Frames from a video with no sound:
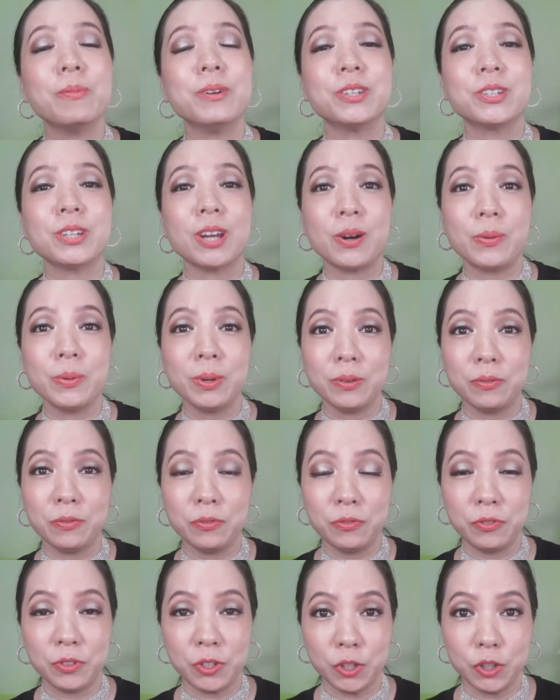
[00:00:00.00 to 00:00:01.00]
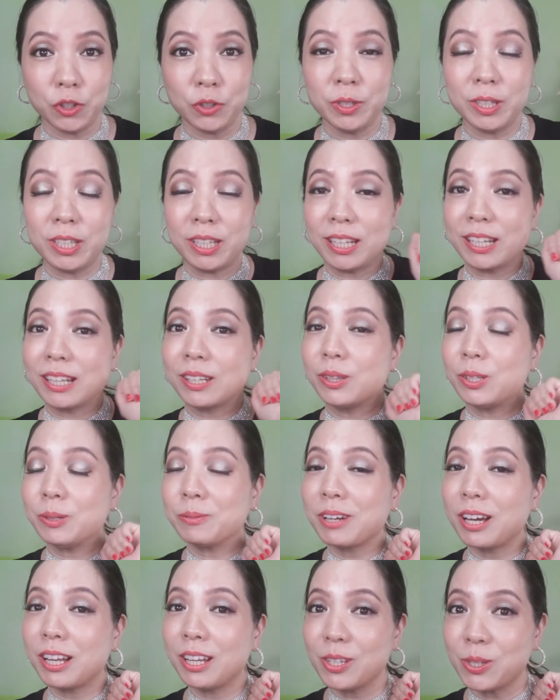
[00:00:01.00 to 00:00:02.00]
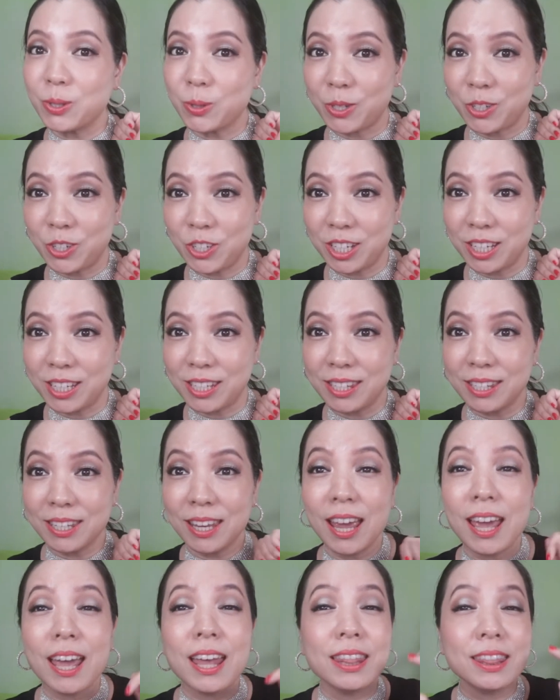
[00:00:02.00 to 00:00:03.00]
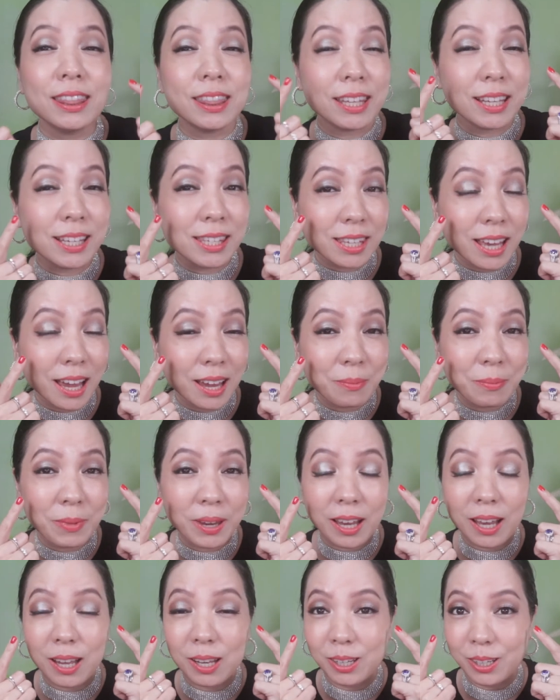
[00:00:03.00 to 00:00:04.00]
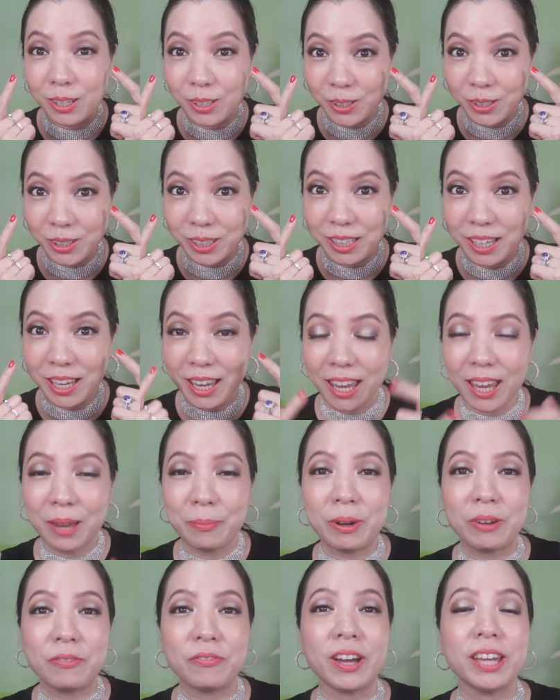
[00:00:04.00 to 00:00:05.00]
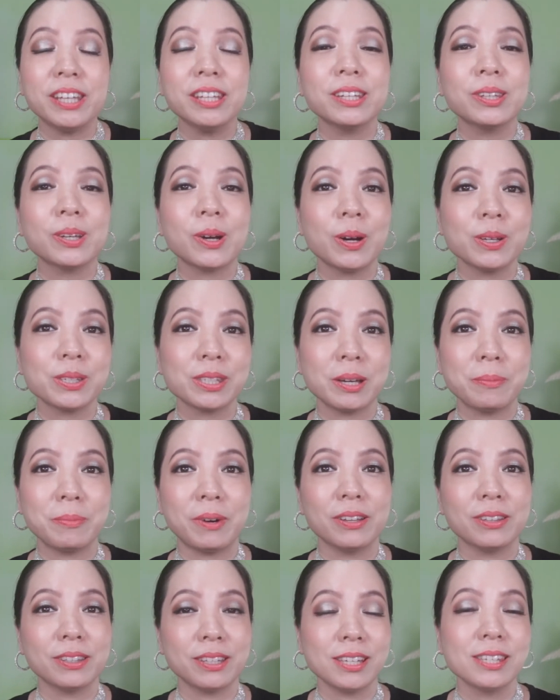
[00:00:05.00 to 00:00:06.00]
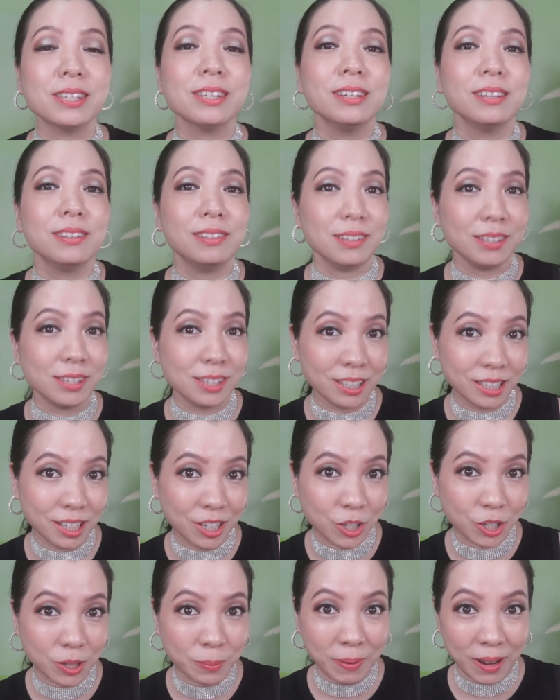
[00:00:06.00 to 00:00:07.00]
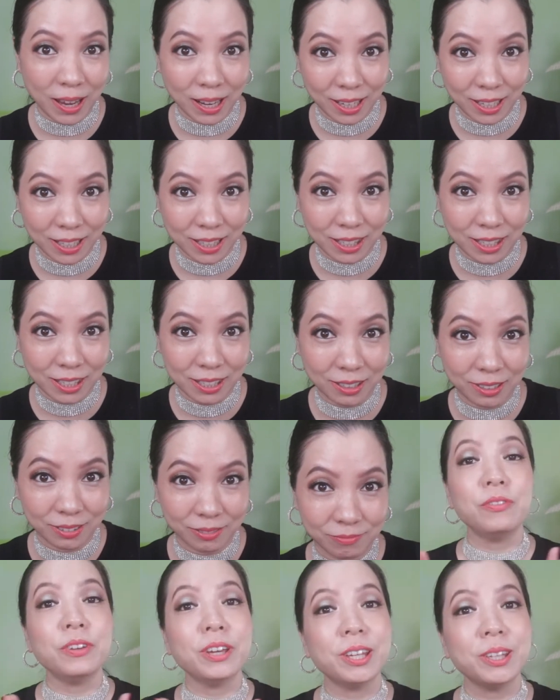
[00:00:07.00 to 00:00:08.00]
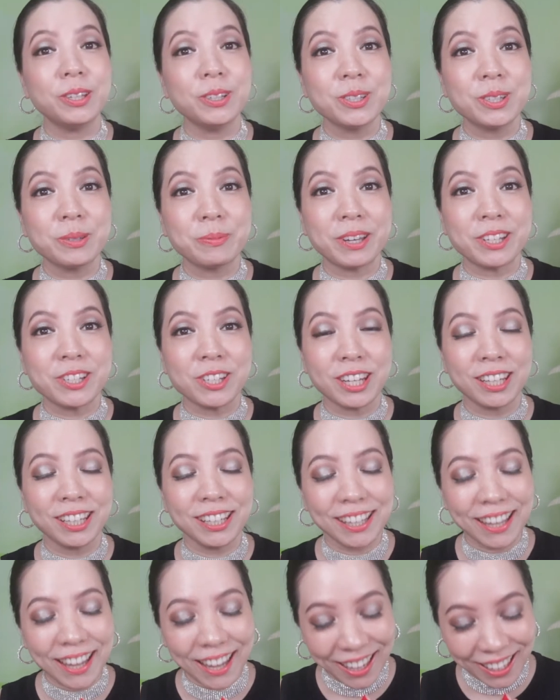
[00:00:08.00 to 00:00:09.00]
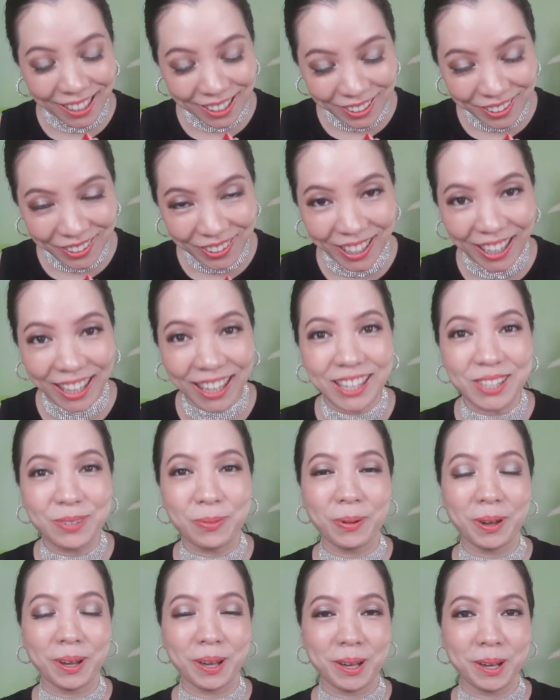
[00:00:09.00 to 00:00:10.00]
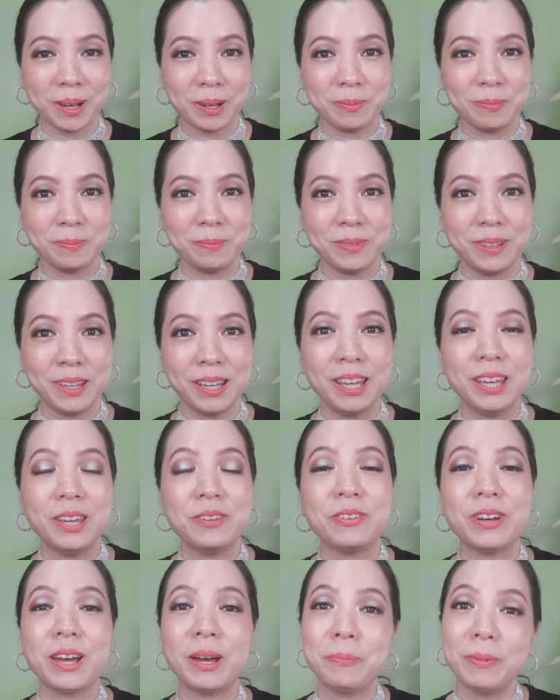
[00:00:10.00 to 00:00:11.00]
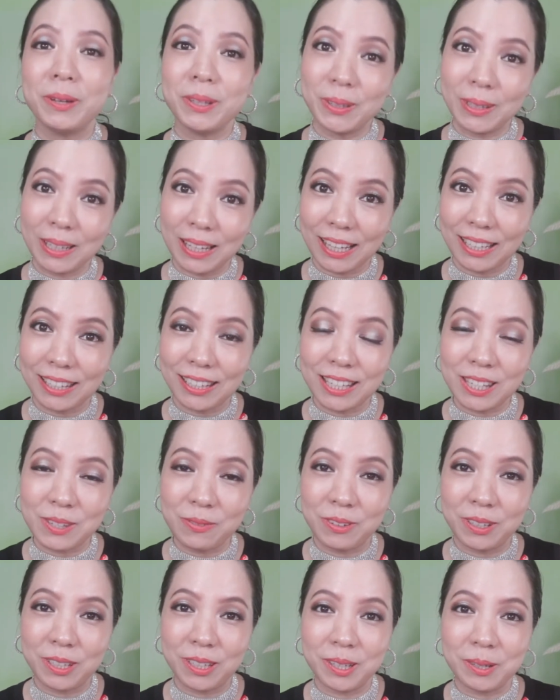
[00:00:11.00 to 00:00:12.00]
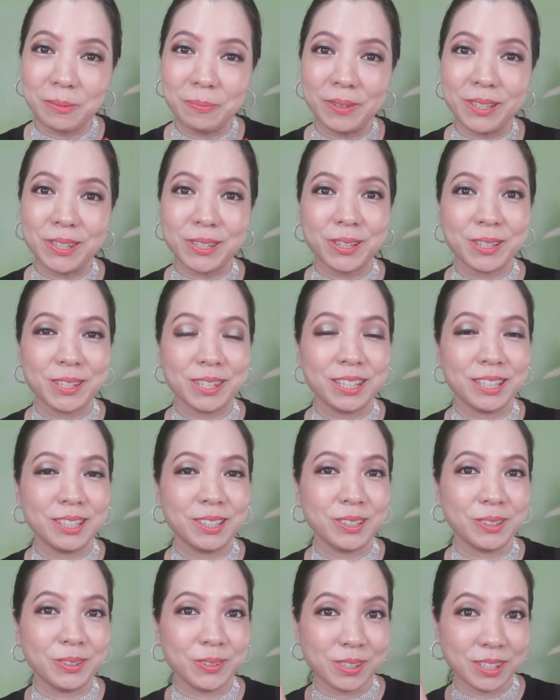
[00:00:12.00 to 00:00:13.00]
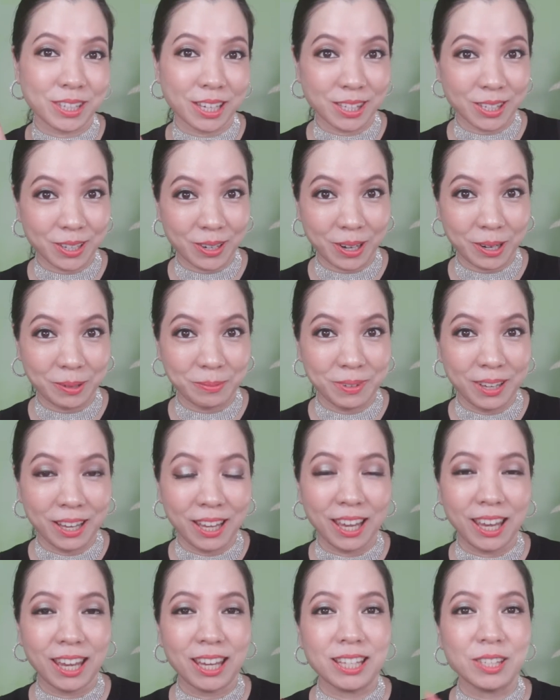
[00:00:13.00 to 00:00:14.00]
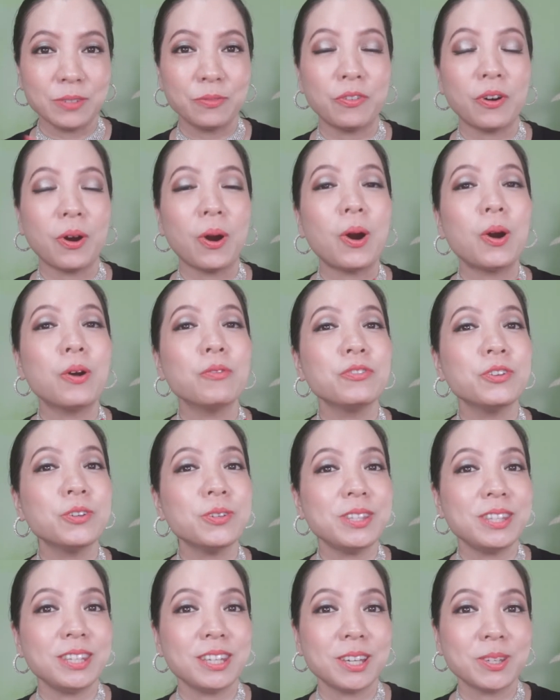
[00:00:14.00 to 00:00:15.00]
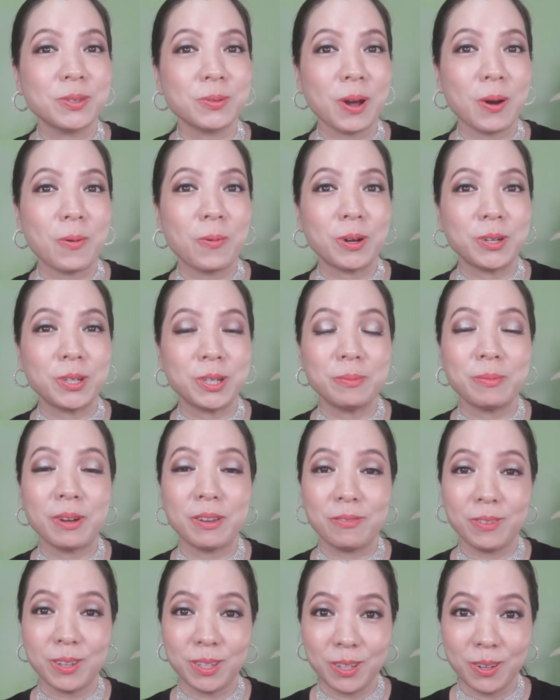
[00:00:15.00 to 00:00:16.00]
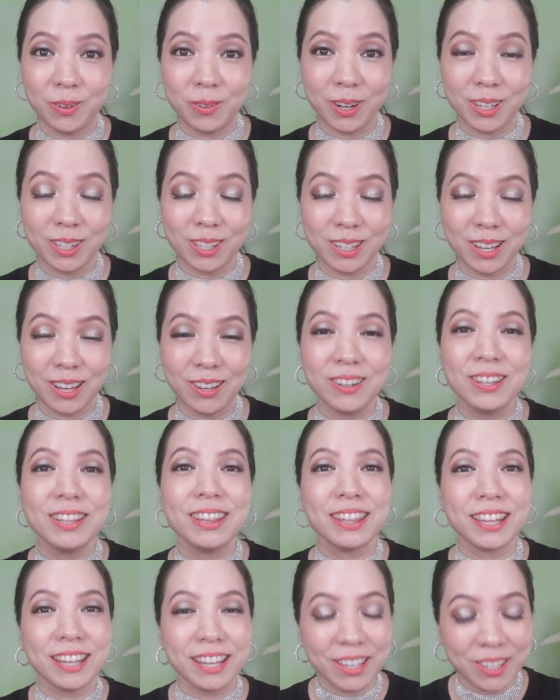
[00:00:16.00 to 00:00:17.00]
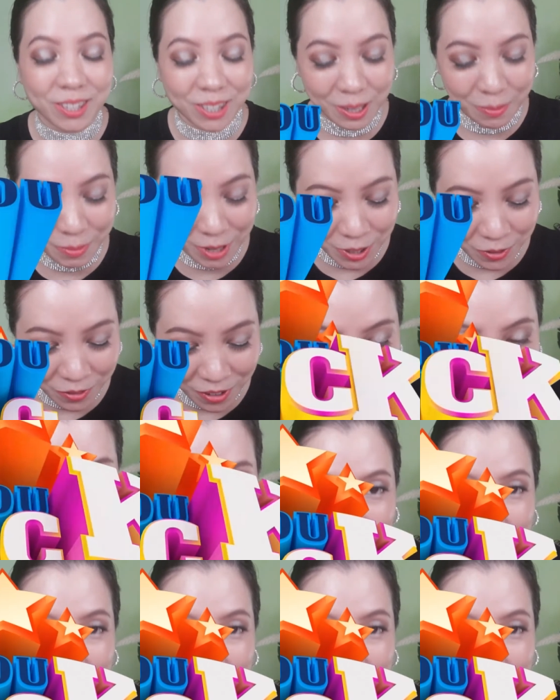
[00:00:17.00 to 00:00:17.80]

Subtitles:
will be sharing with you the Dupe Colours Swatches, this eye makeup look, and my final thoughts about the signature palette. If you are new to my channel, hello and welcome. If you happen to like this video, please consider to subscribe. And for all of you dears who are watching my video right now, thank you so much for